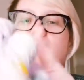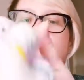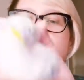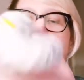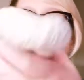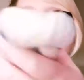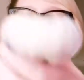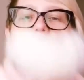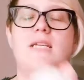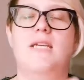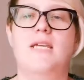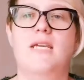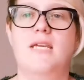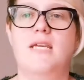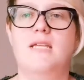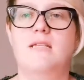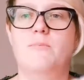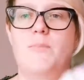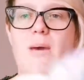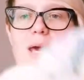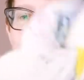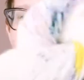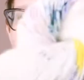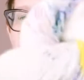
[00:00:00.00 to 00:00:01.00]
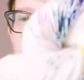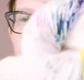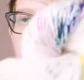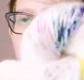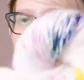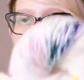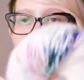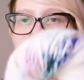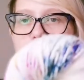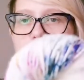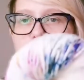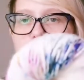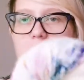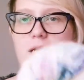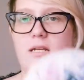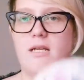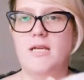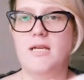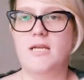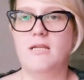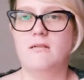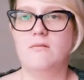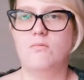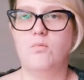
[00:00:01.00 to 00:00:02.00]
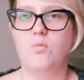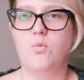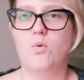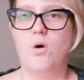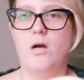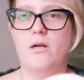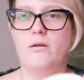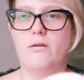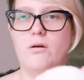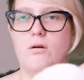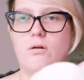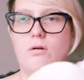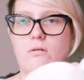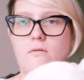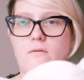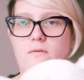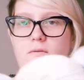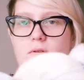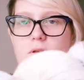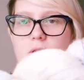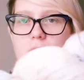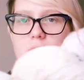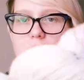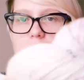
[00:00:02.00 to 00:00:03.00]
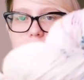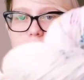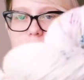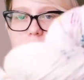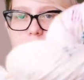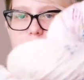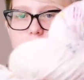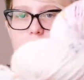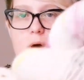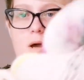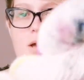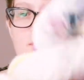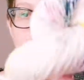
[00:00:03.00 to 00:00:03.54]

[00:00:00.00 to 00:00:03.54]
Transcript: This is Painter's Smock, and it is one of my